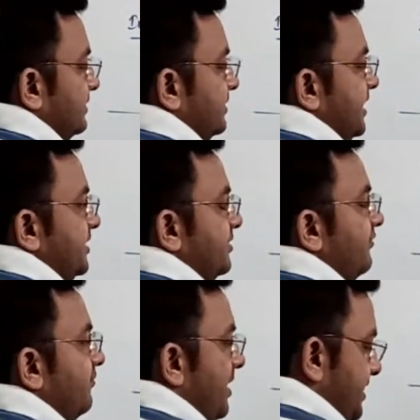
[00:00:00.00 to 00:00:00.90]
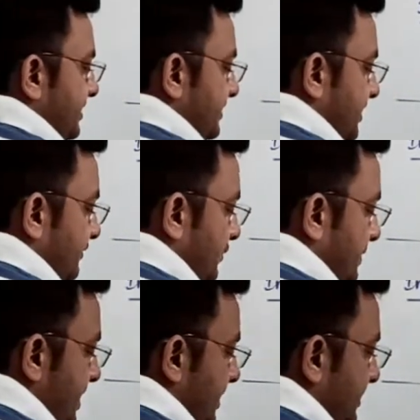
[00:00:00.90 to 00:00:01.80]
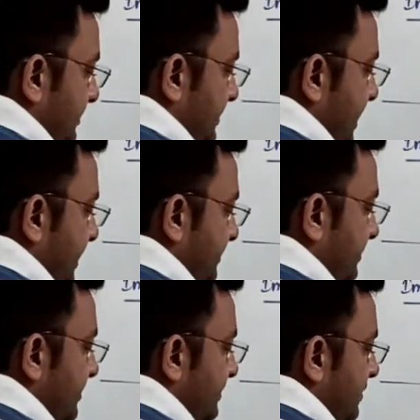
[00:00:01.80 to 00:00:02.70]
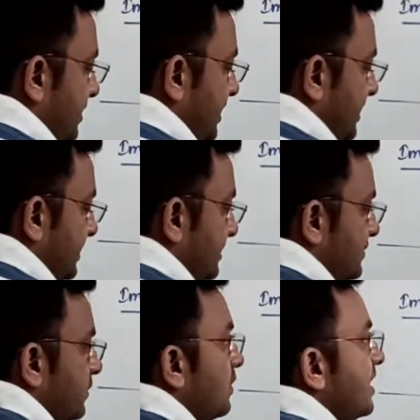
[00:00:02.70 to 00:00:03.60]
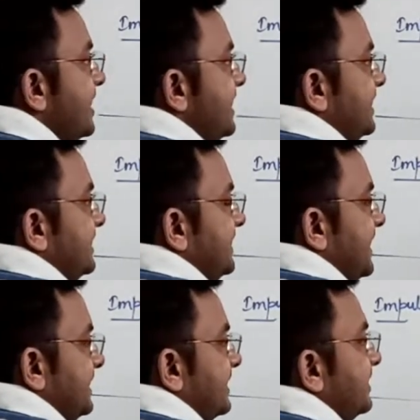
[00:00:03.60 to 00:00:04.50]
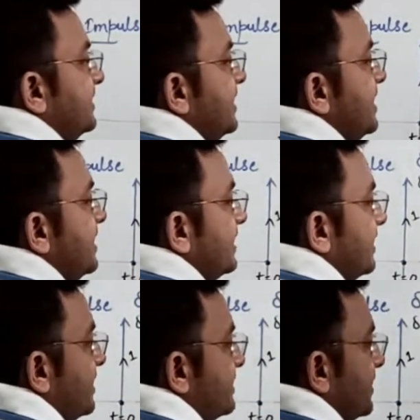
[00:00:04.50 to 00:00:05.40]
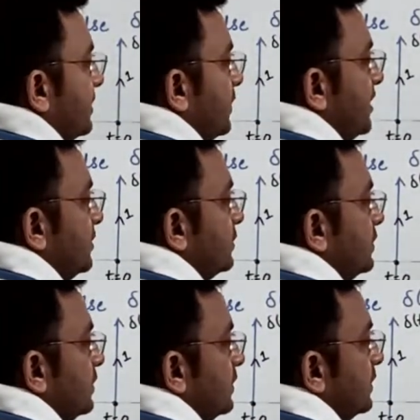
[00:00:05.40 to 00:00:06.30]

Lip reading: Delta of minus t would be like this only. So delta t is equal to